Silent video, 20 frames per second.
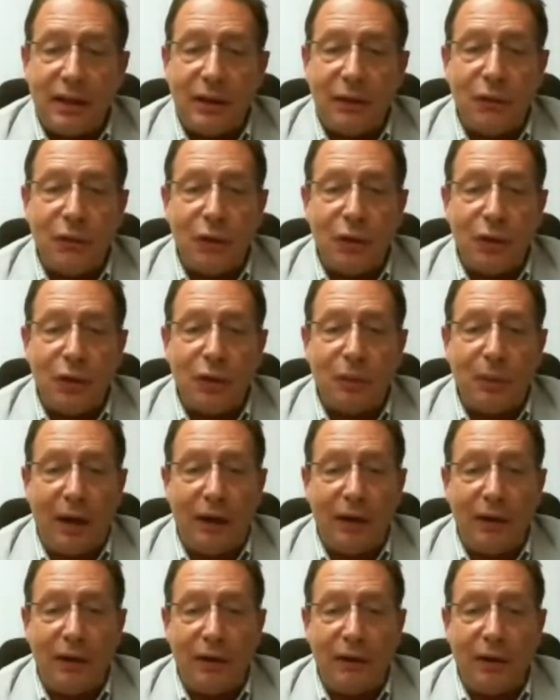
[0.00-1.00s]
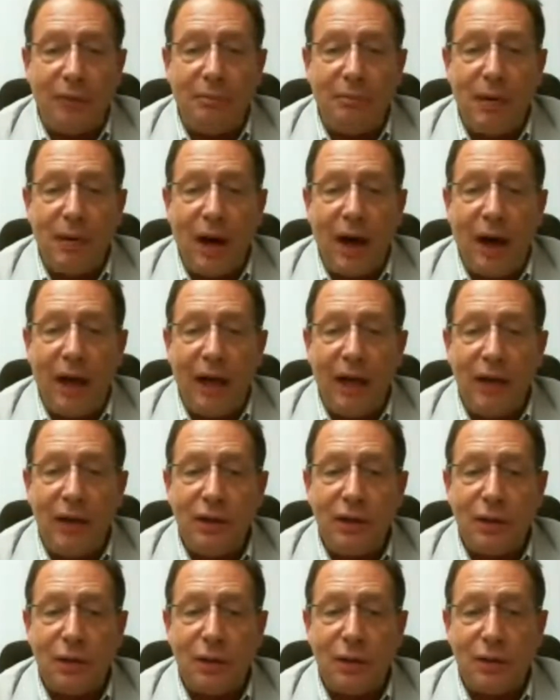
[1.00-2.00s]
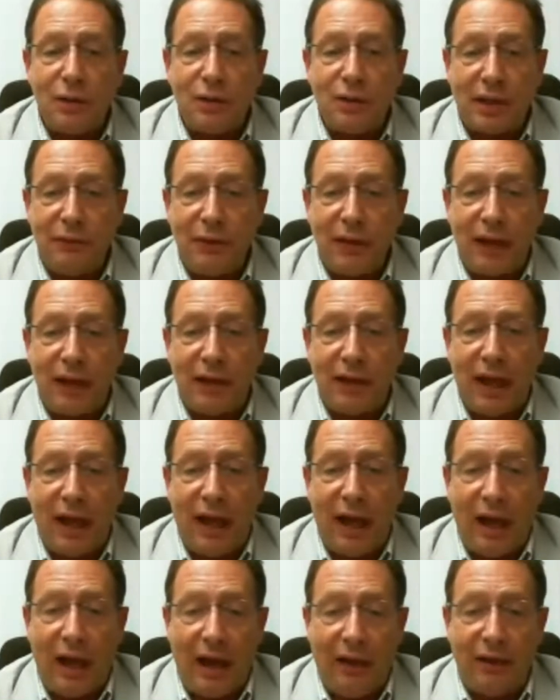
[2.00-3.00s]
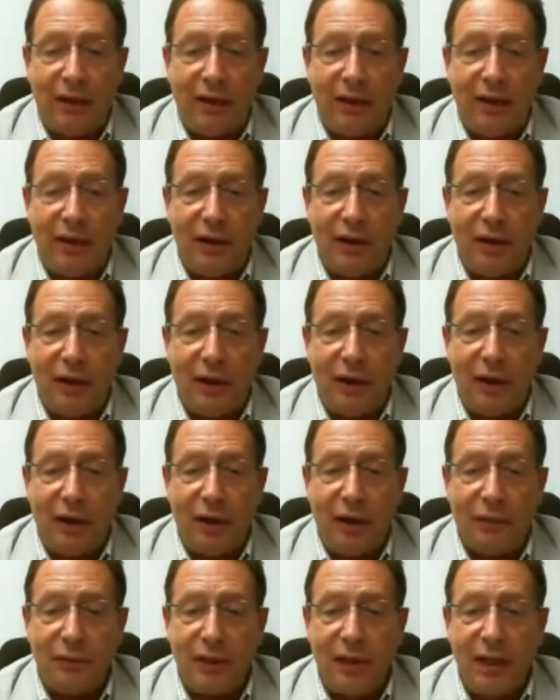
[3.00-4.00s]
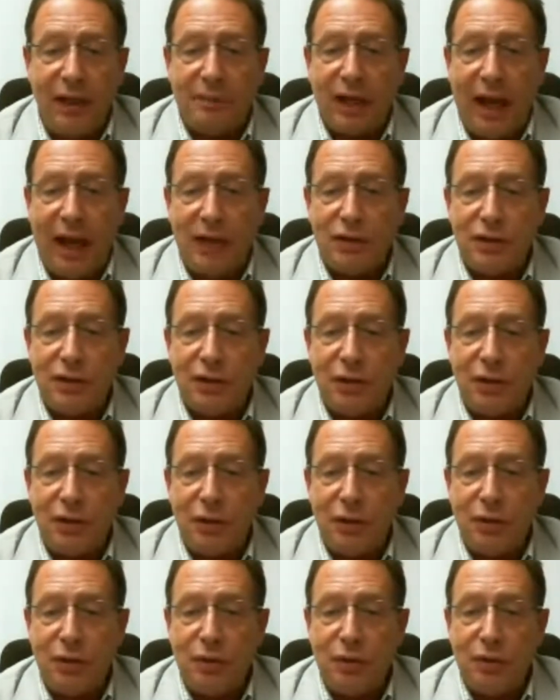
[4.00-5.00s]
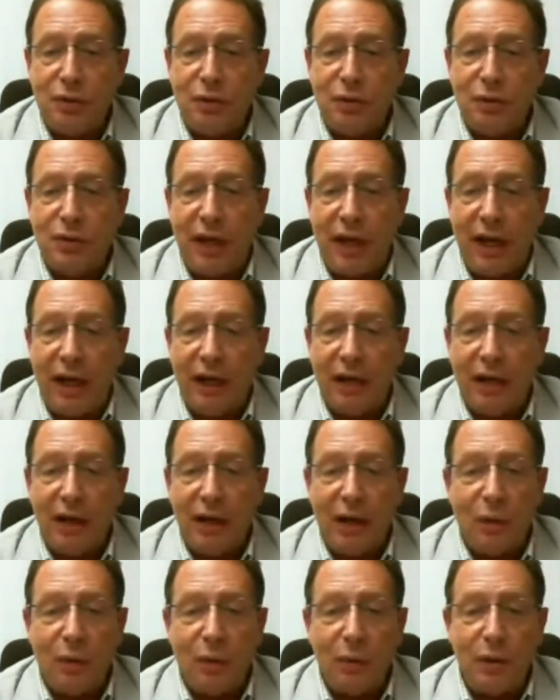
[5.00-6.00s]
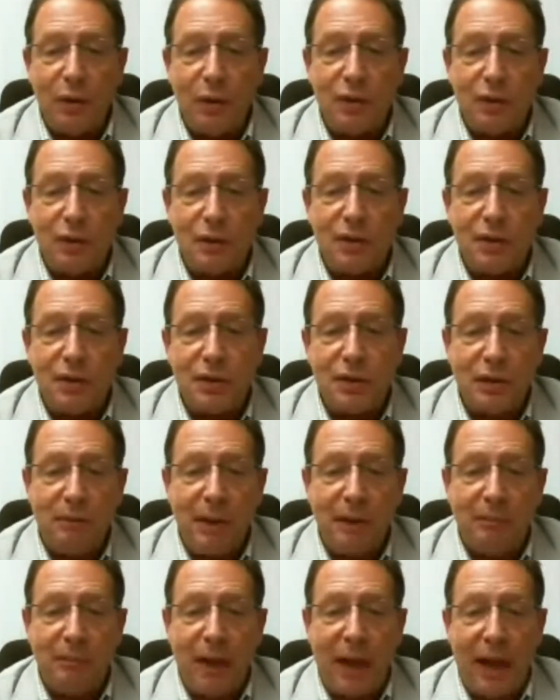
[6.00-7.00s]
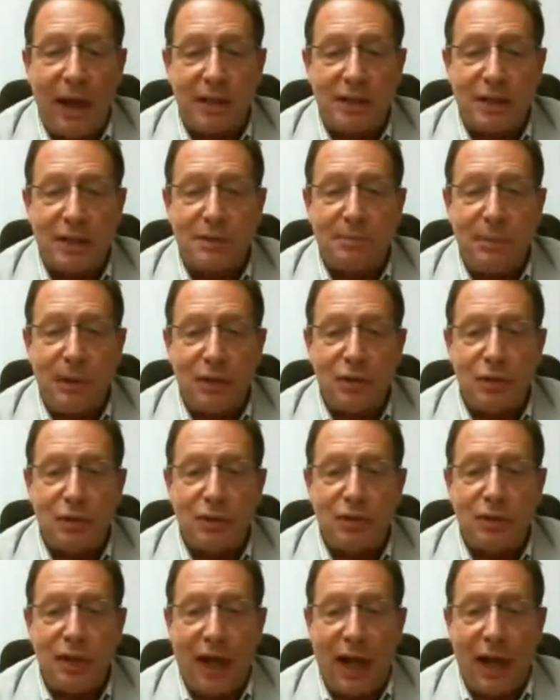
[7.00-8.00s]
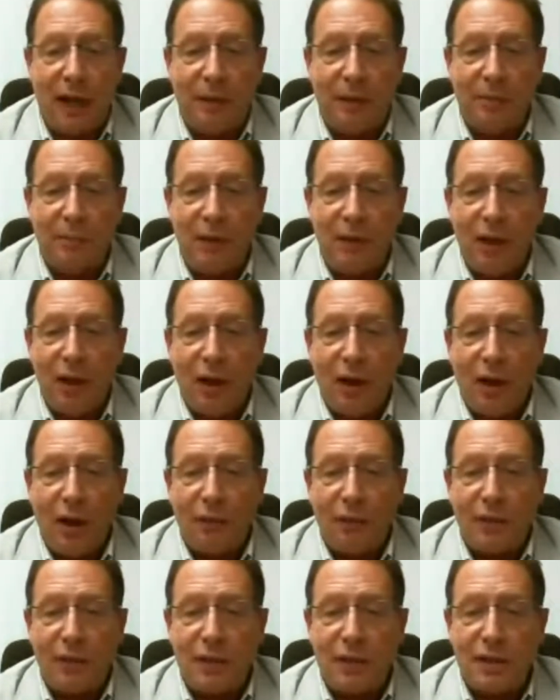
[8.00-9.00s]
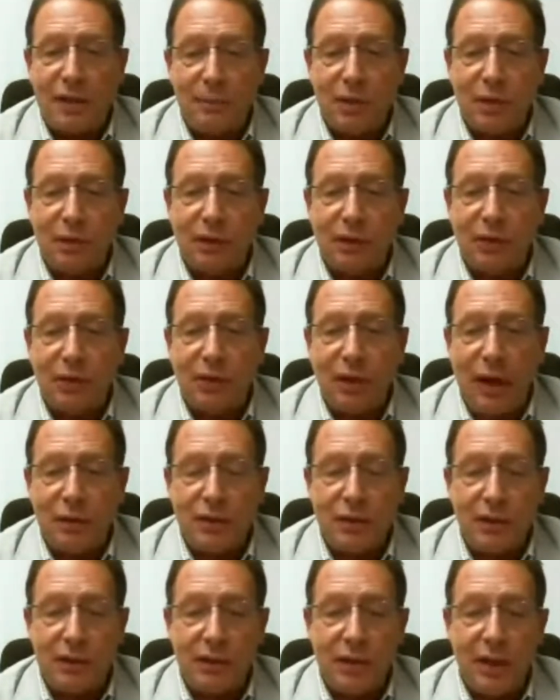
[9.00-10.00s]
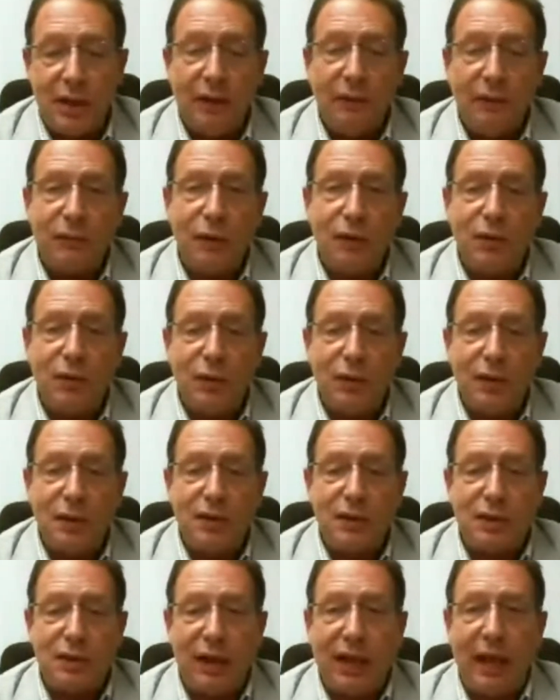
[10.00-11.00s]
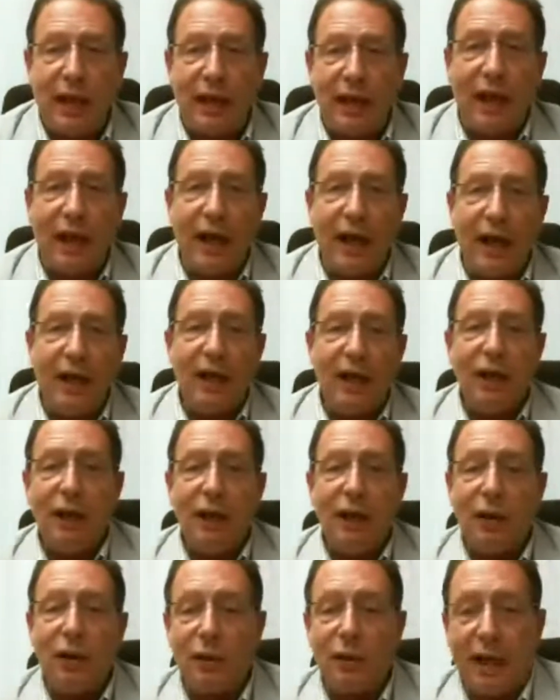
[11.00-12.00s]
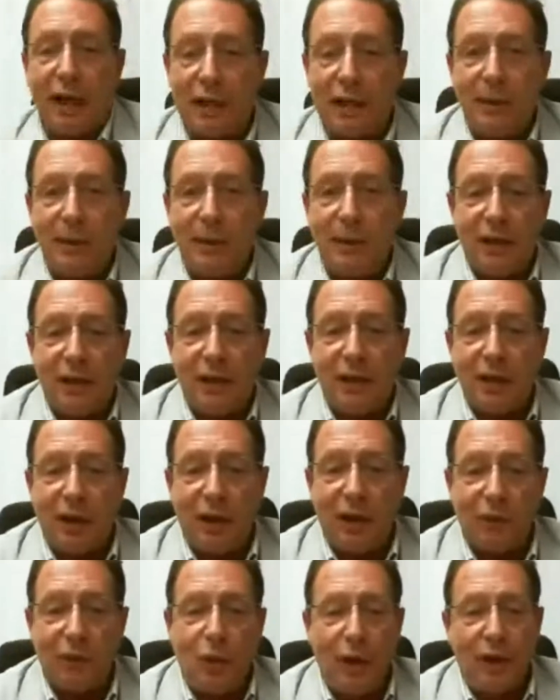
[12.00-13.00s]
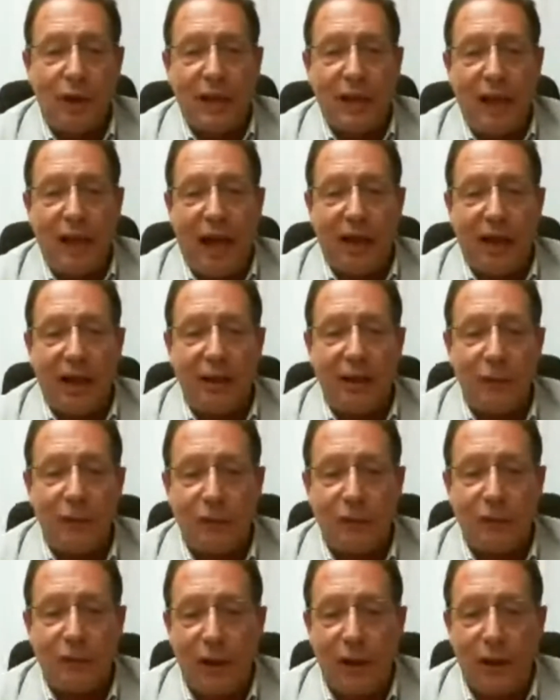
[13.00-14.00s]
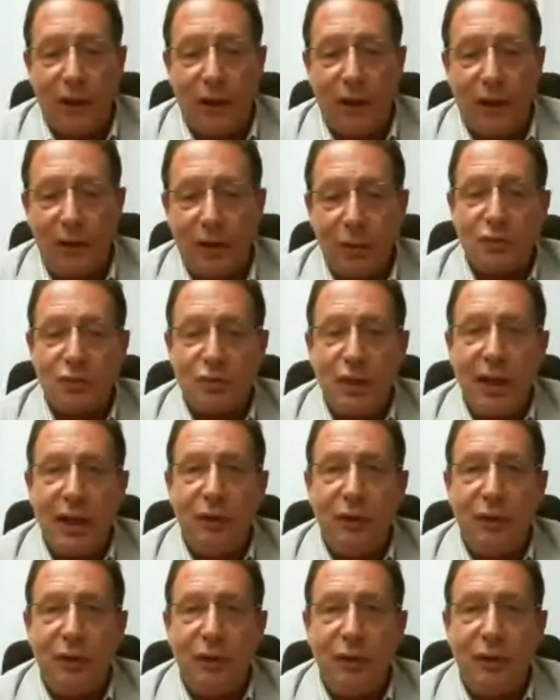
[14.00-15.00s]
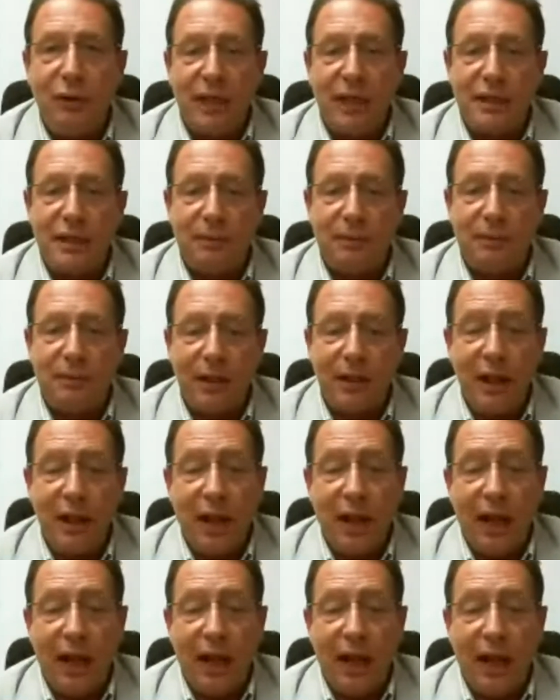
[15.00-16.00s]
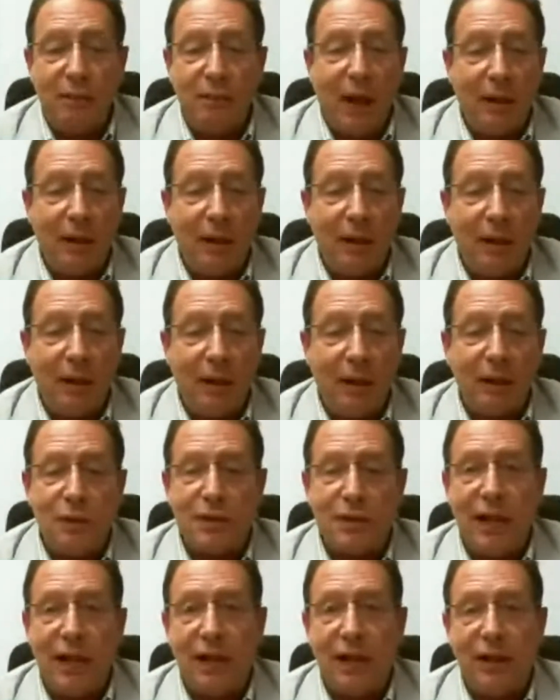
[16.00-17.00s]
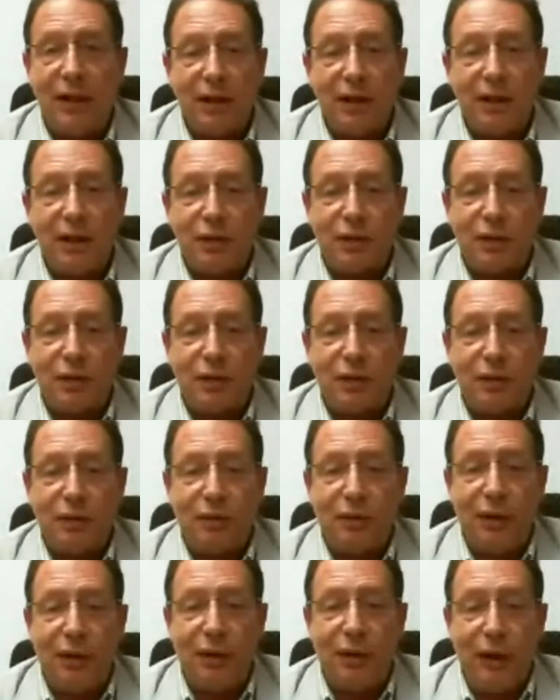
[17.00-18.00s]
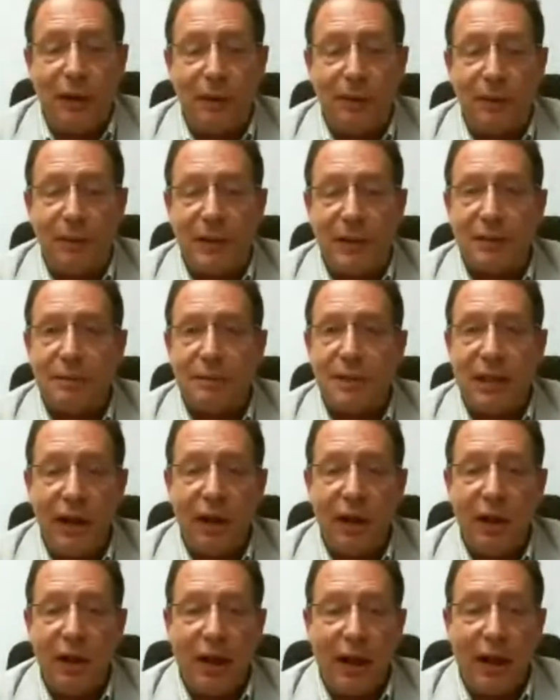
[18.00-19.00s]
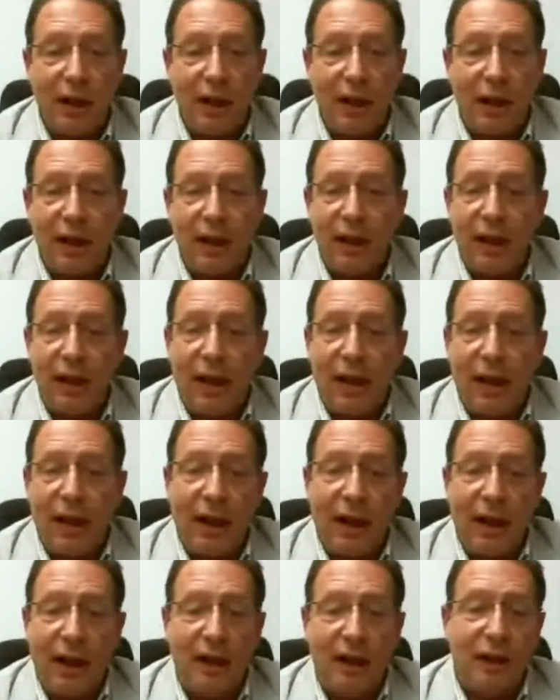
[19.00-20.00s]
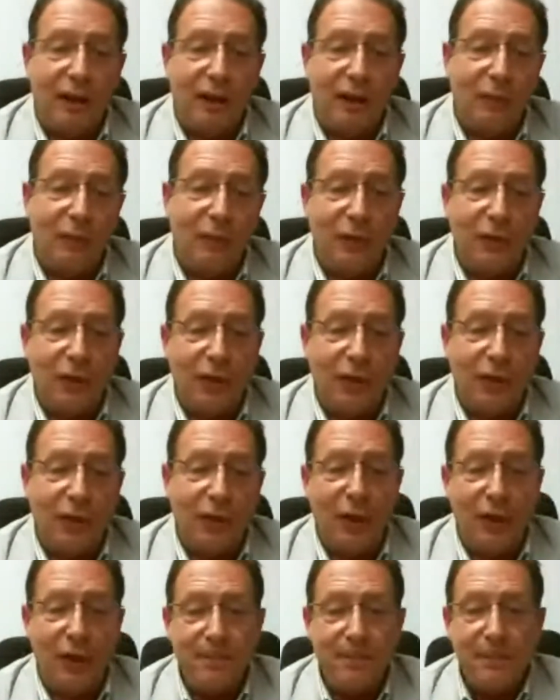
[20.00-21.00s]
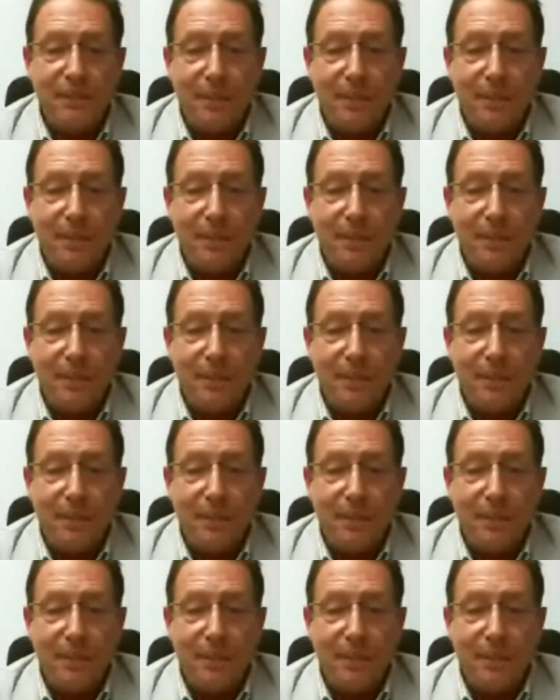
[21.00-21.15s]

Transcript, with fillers: The fourth one, remind your significant other of an intimate occasion you two shared, which you still remember as a special time of exceptional closeness. If you do this together, you'll get an experience of what the other felt was really, really intimate, and you might be able to use that to develop intimacy uh, a little further on.